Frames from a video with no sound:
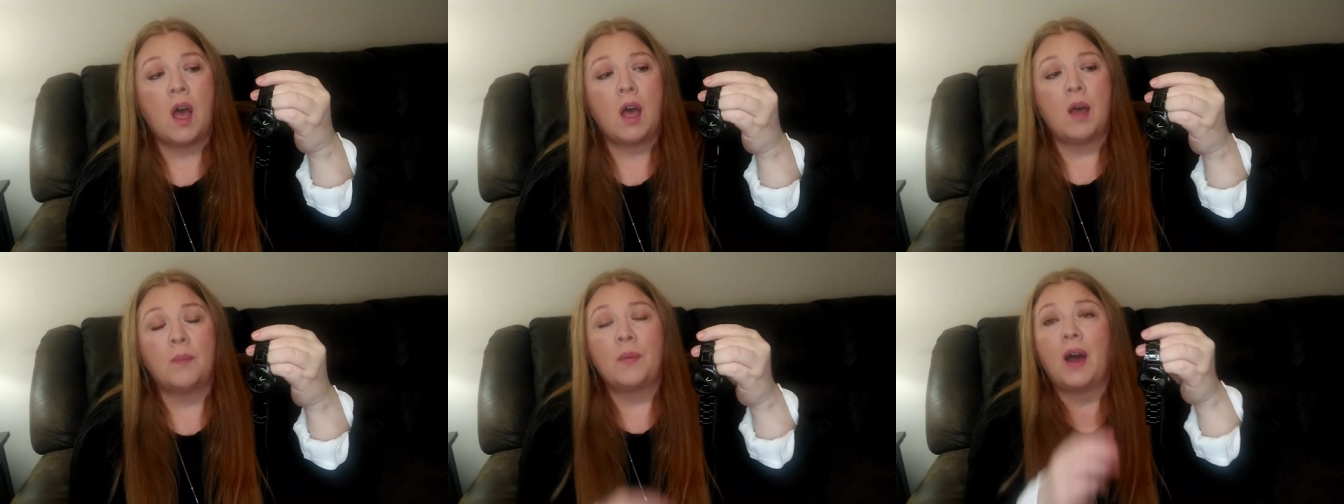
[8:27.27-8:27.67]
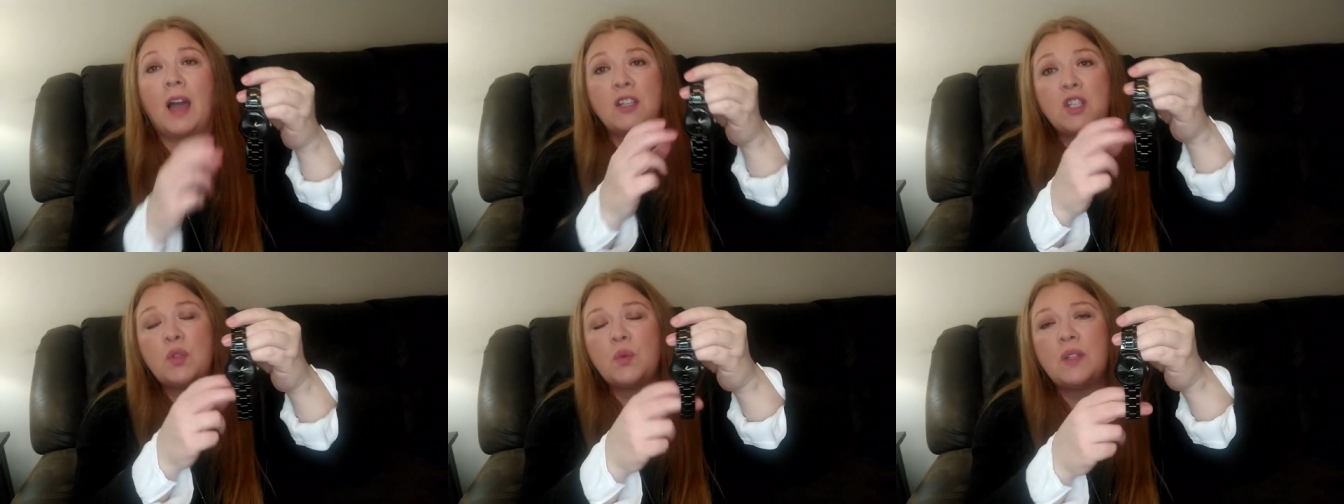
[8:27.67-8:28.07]
um,
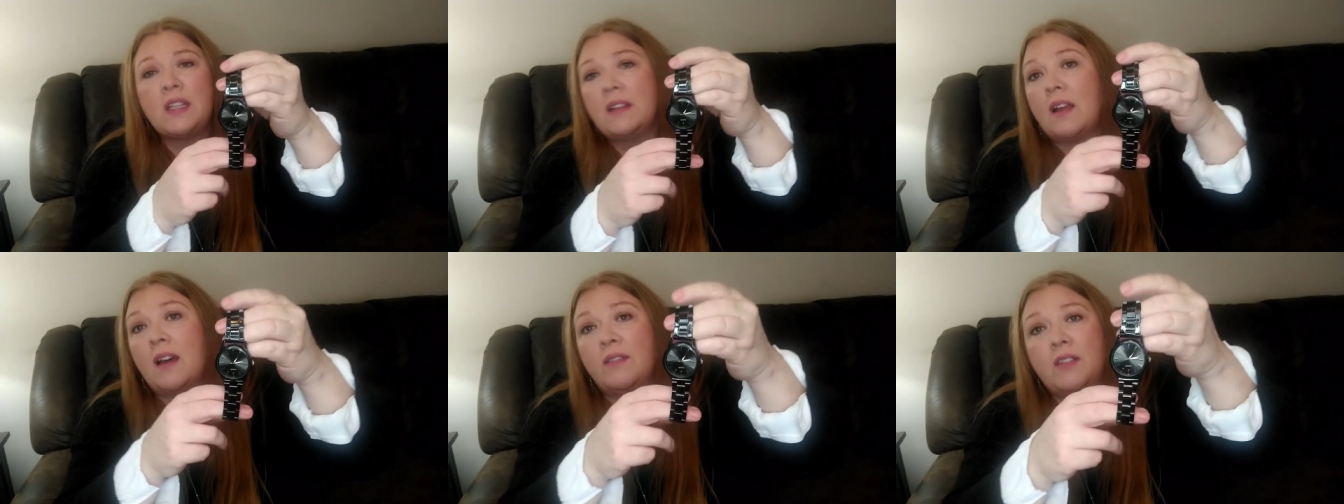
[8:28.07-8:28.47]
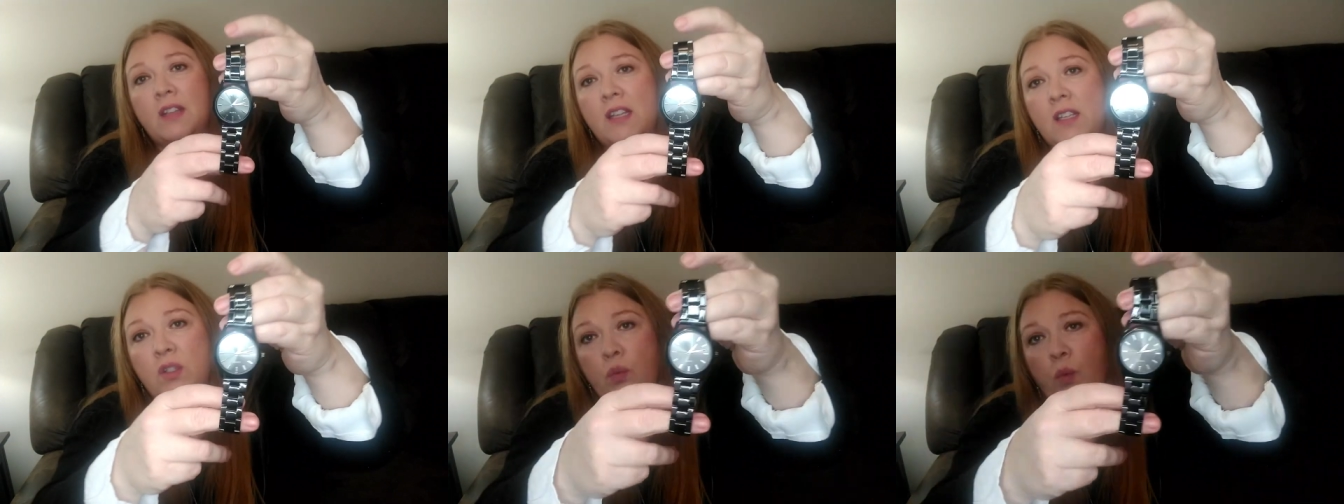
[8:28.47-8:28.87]
I just really love
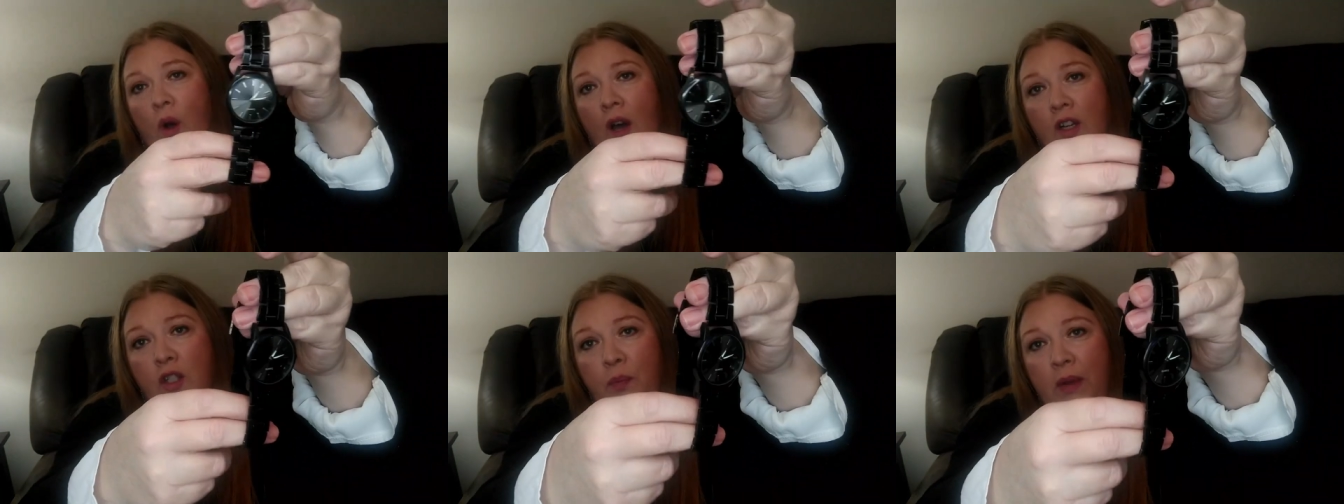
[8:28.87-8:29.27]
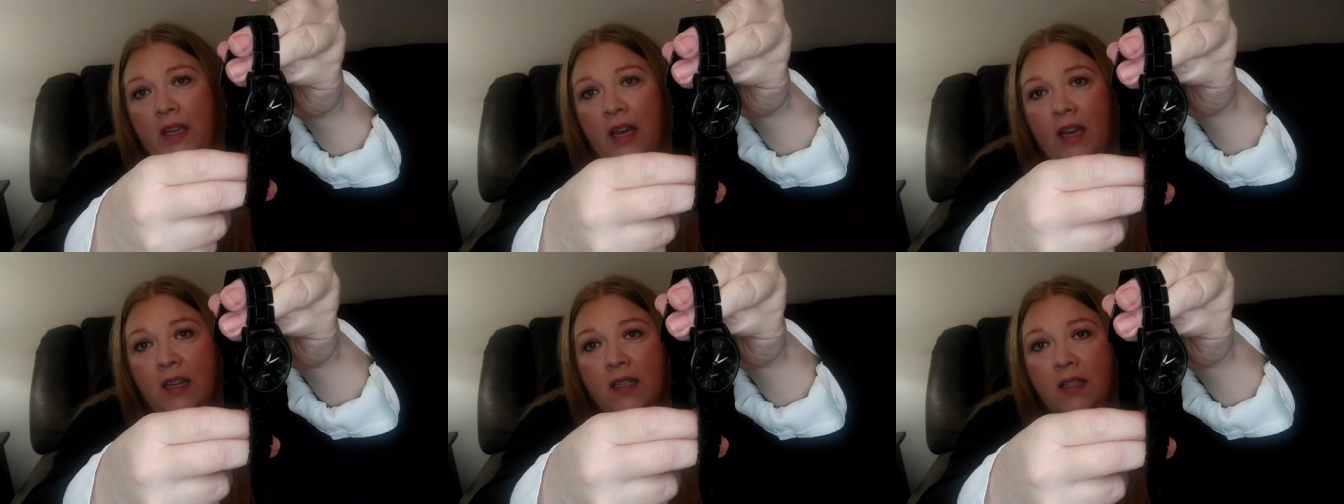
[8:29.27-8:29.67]
this watch
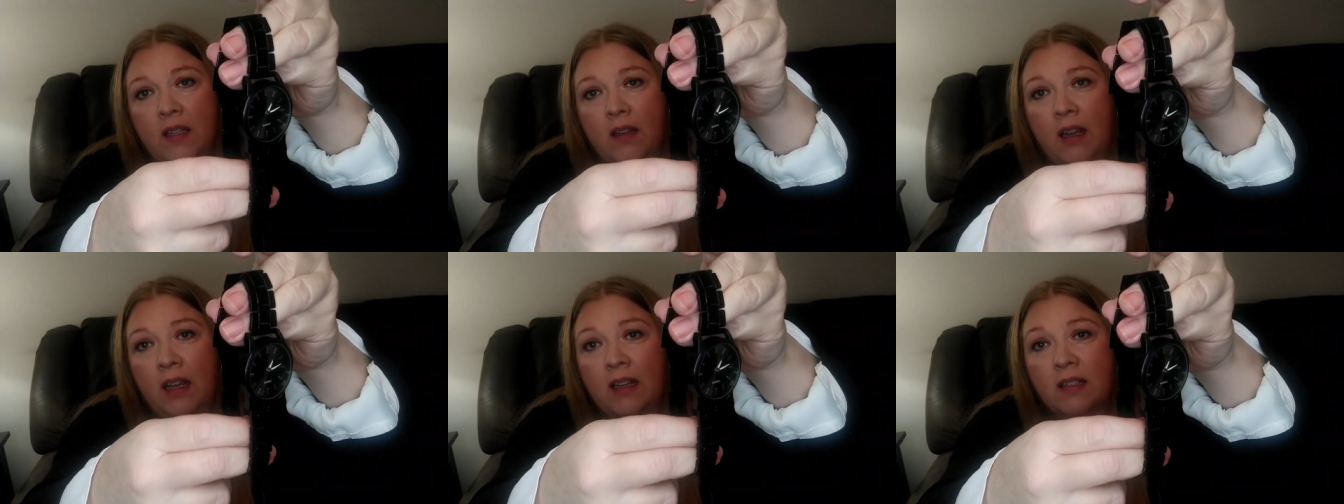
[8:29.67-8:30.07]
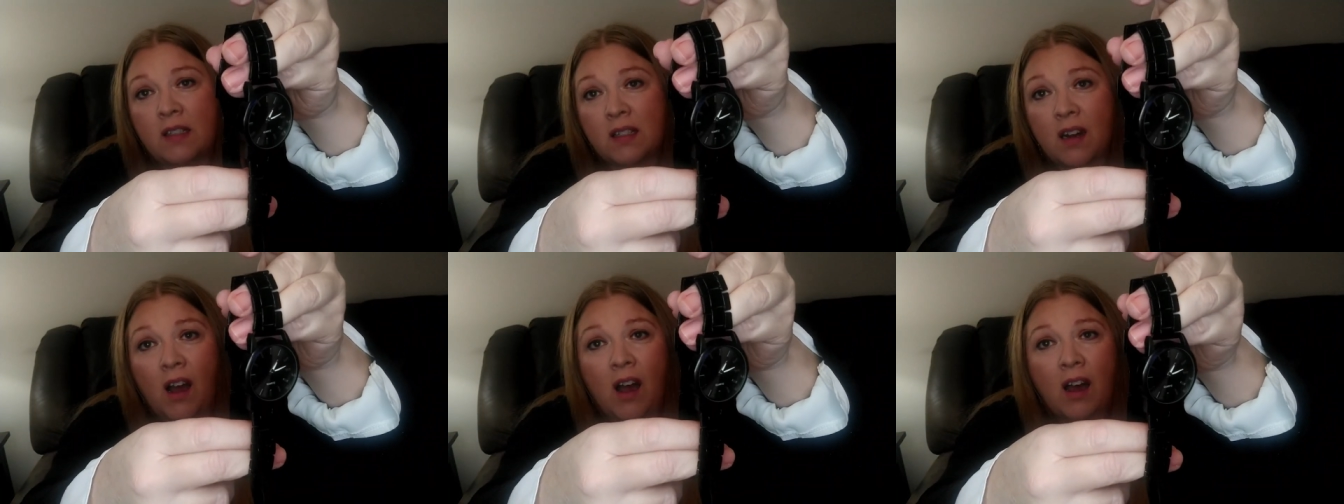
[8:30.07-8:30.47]
because
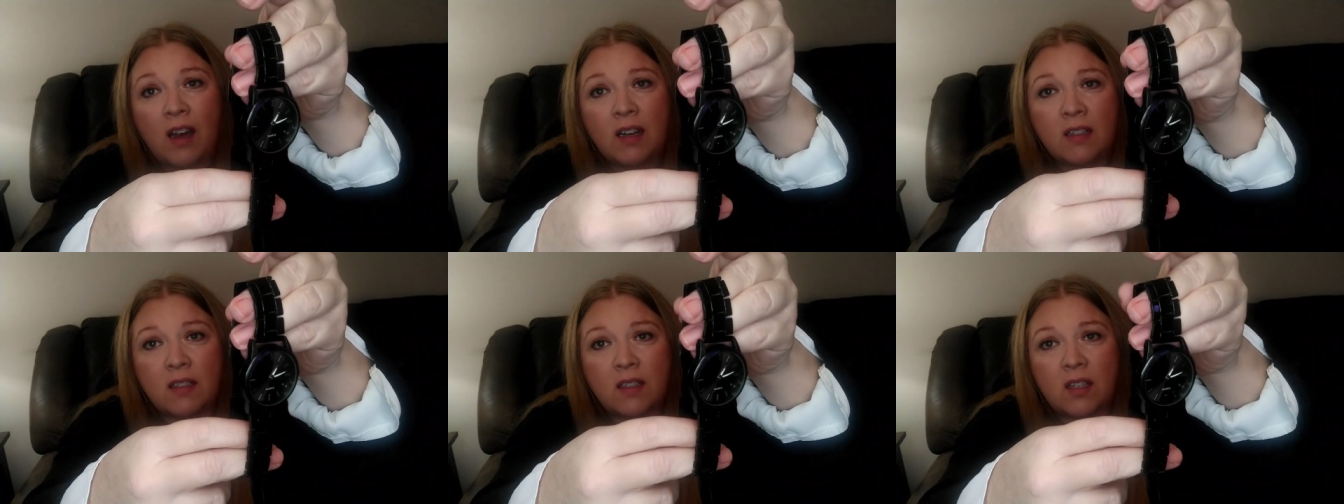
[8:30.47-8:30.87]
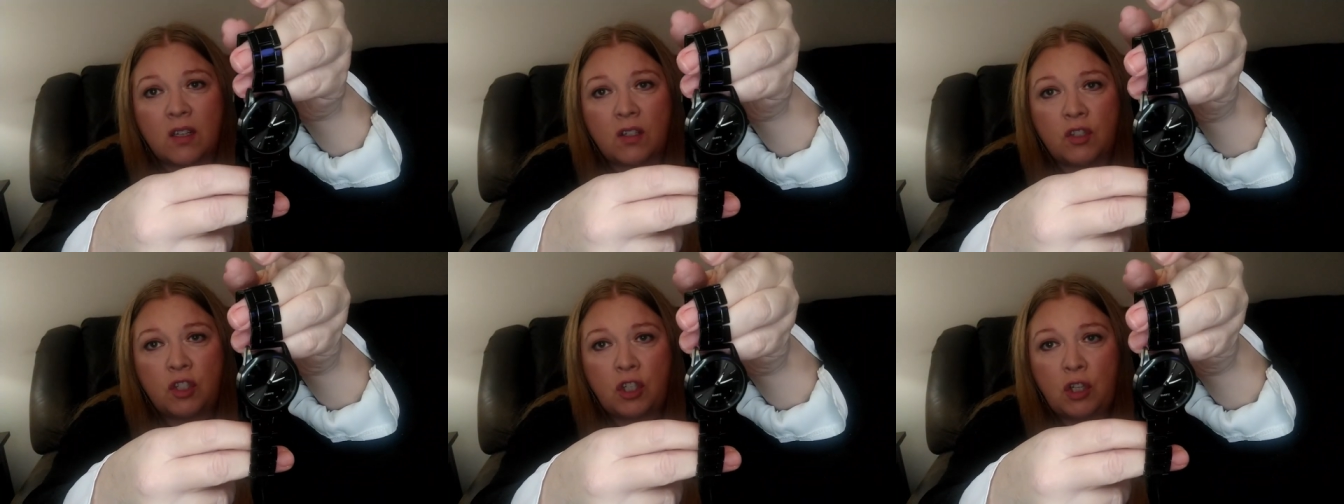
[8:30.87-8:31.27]
it's not
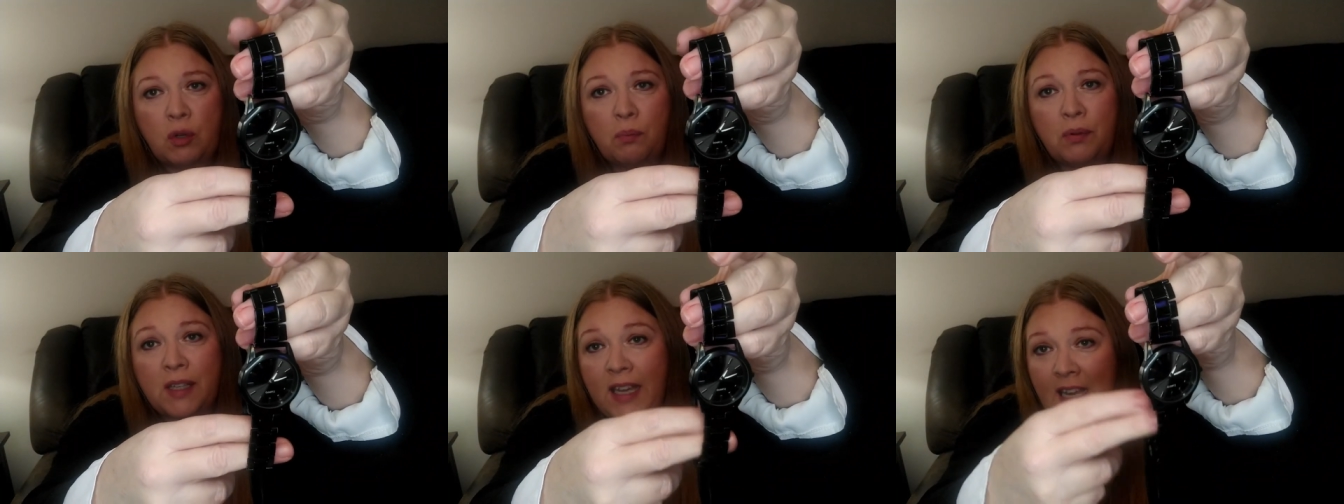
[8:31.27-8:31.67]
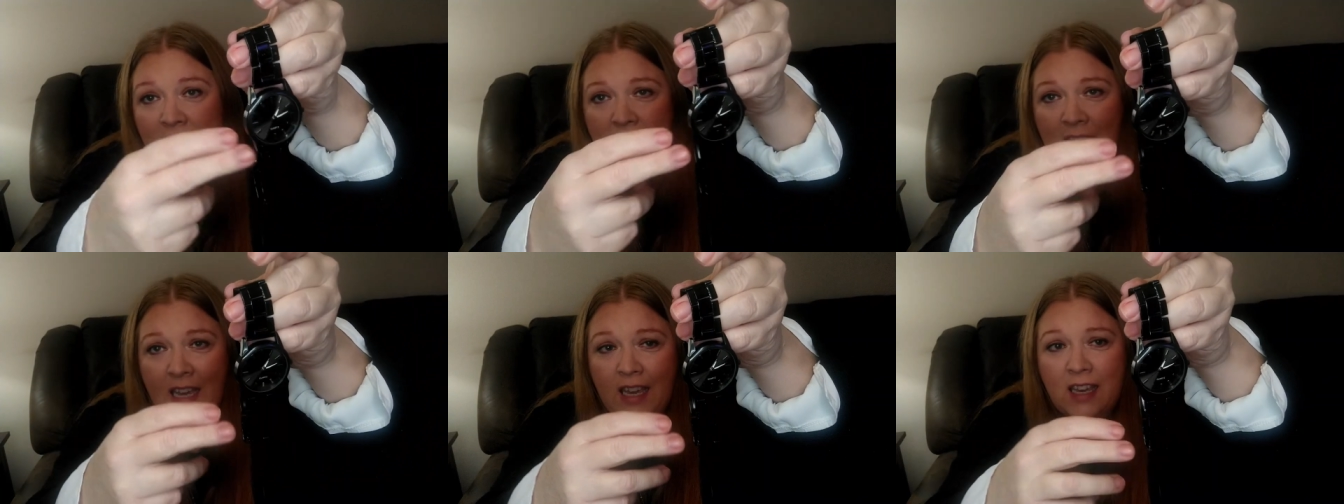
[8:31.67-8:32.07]
too
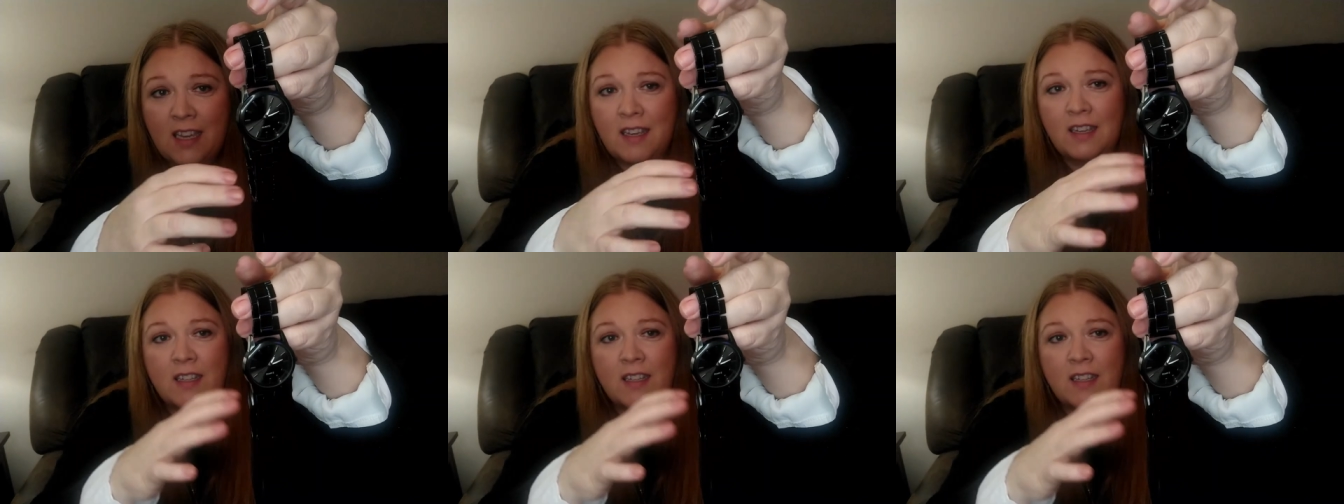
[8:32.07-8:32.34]
blingy.